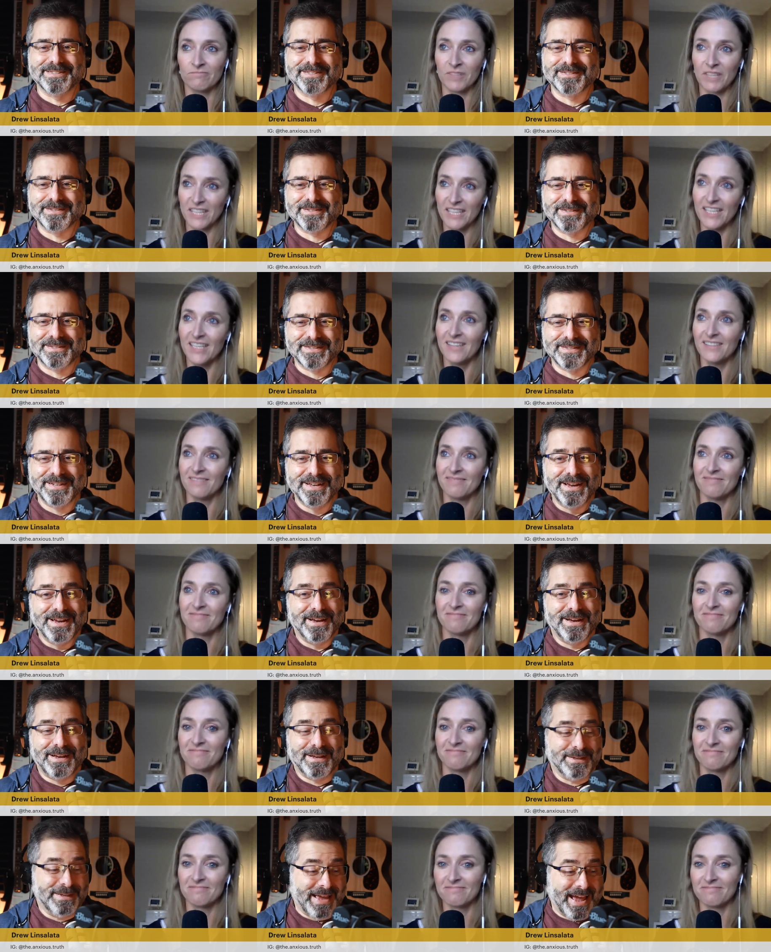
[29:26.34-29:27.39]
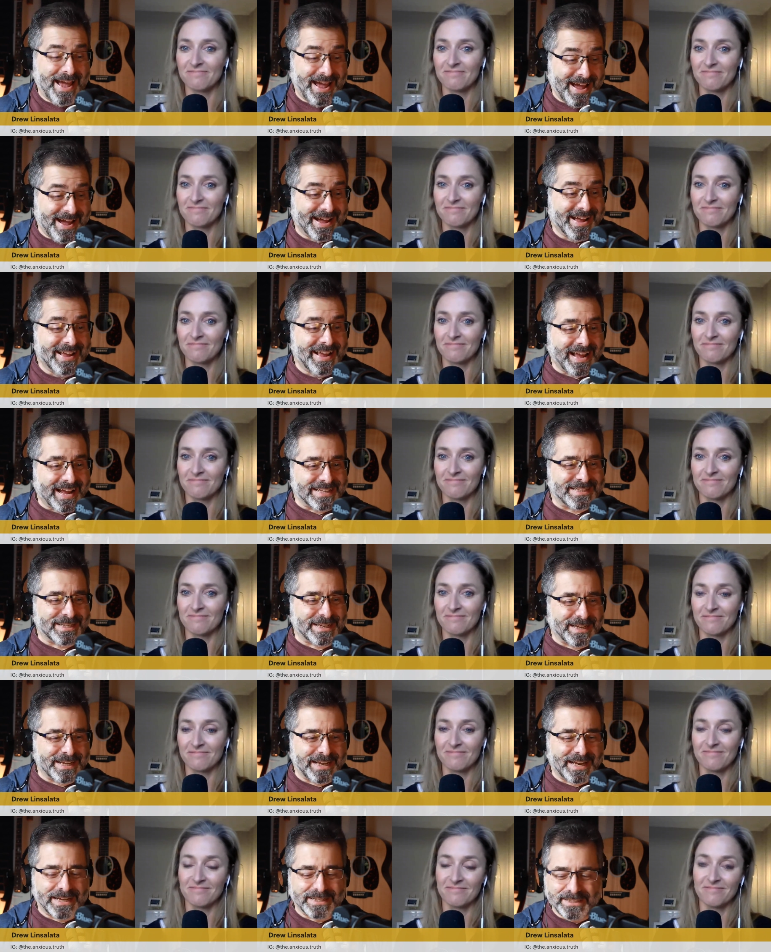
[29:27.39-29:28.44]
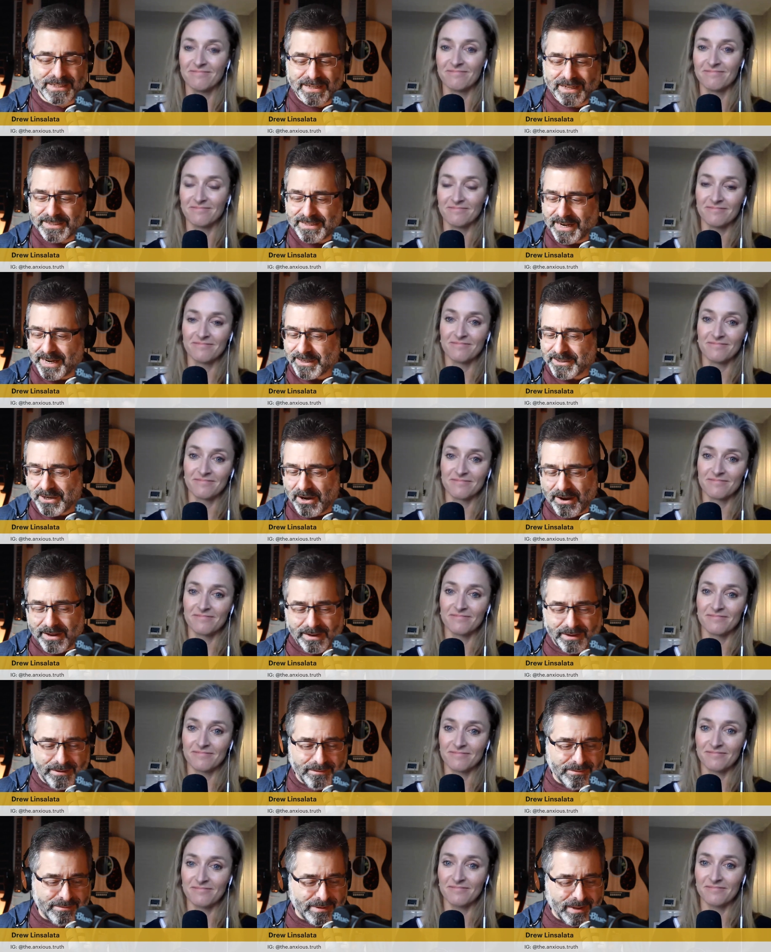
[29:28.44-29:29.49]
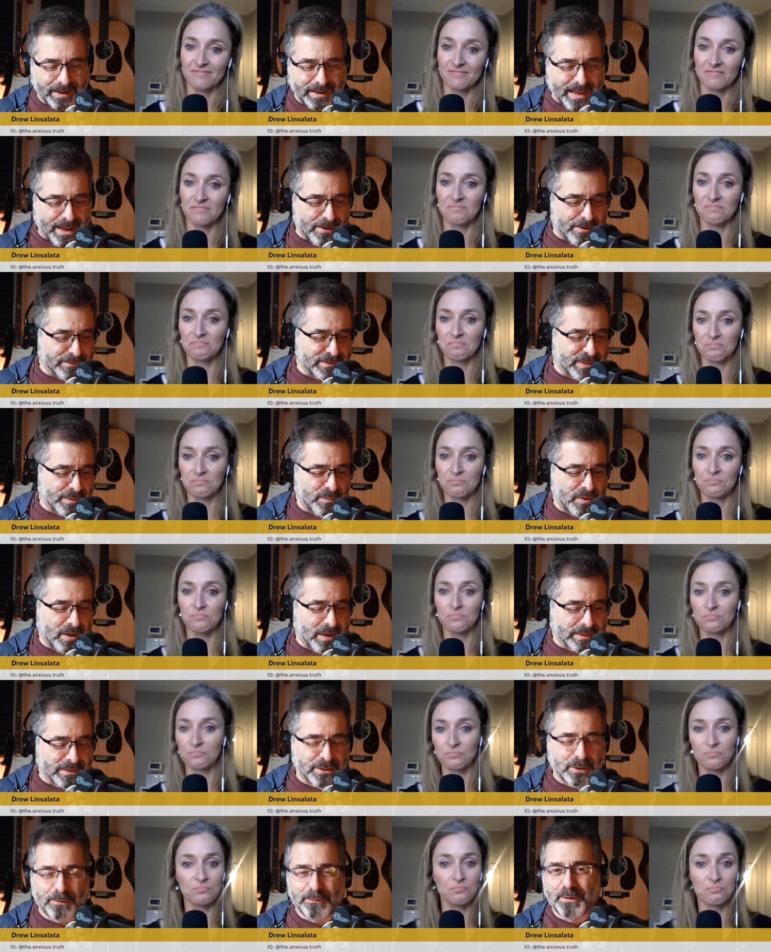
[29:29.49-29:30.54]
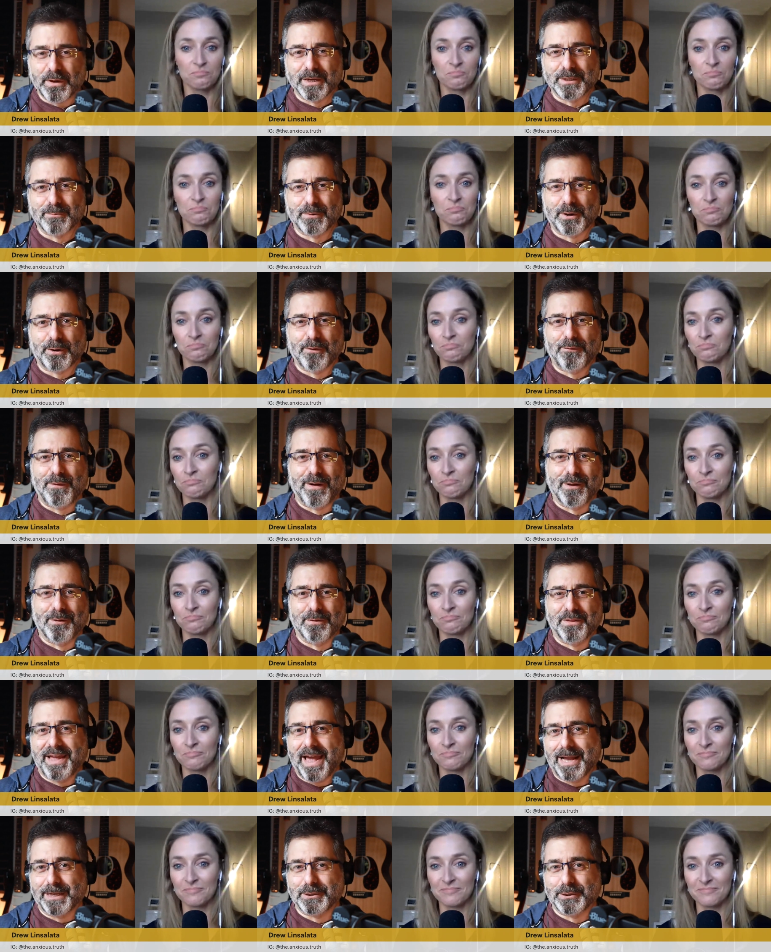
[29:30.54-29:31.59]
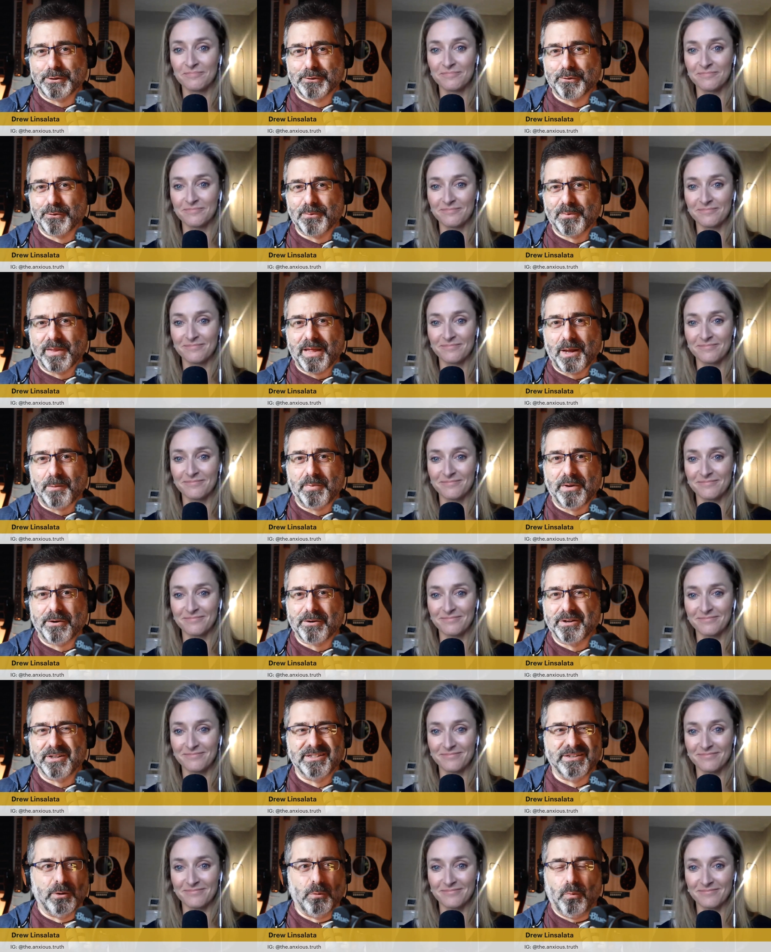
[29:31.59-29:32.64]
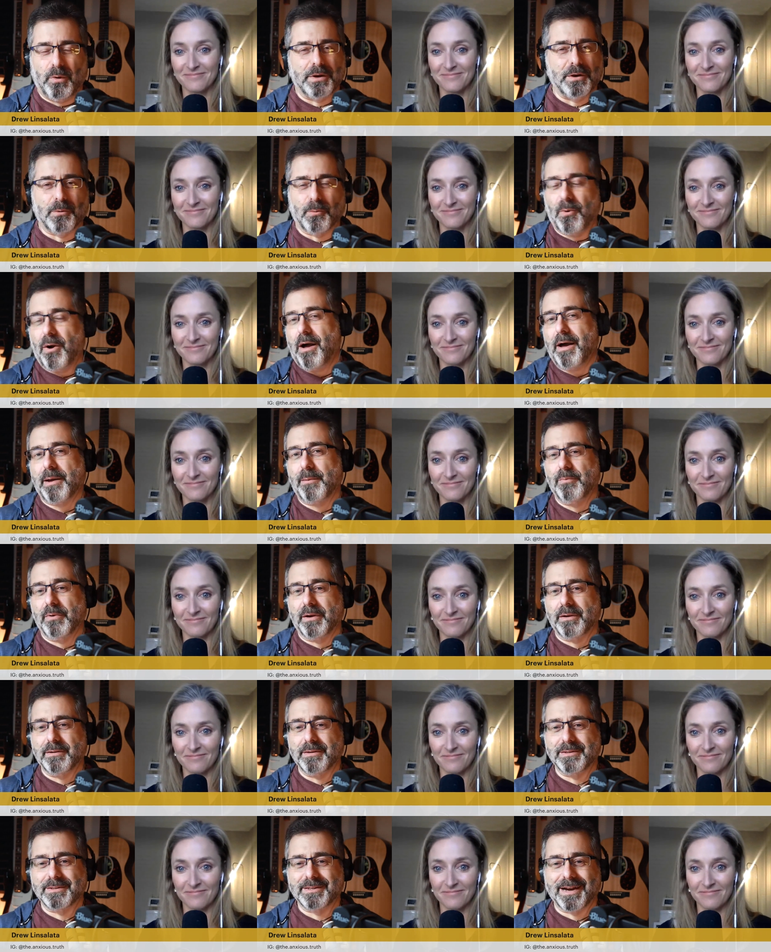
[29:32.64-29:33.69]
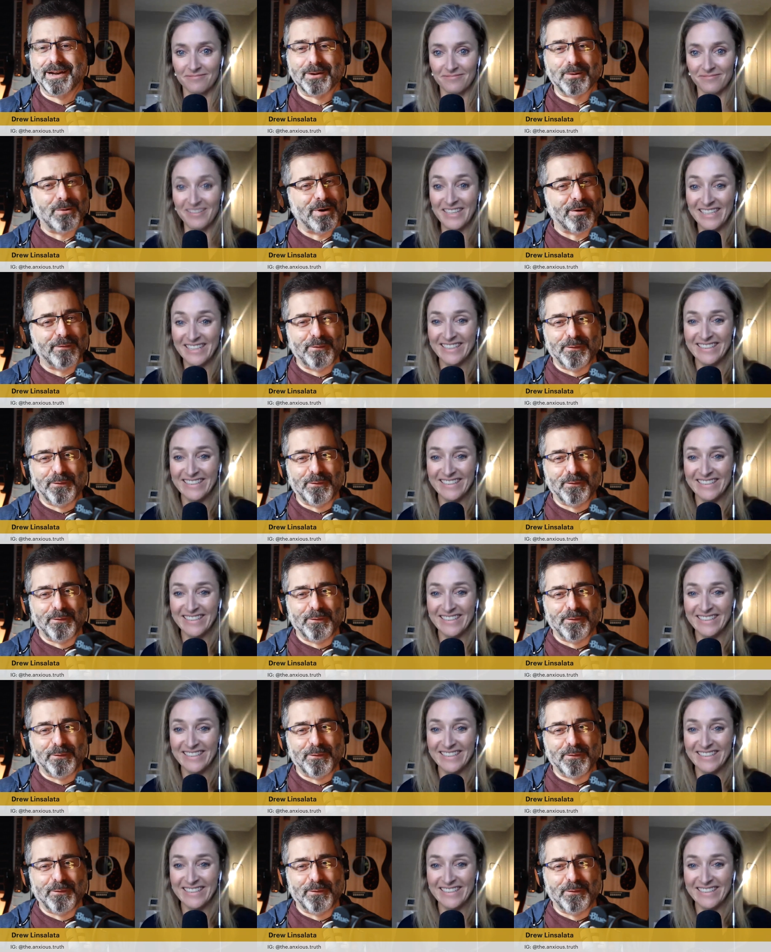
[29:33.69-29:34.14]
Speaker 1: Really? Yeah, it's a he has it's an anxiety account of some kind. So if you guys want to go follow the anxious truth without periods, he'll wonder why. But he's gotten quite a